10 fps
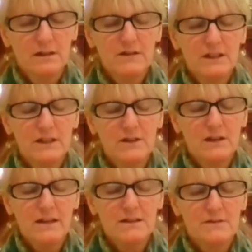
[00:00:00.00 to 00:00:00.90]
leave a
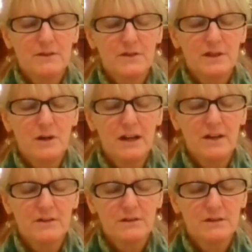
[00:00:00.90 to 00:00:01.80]
little less for someone
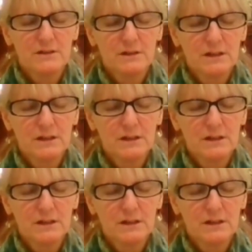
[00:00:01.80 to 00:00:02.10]
else.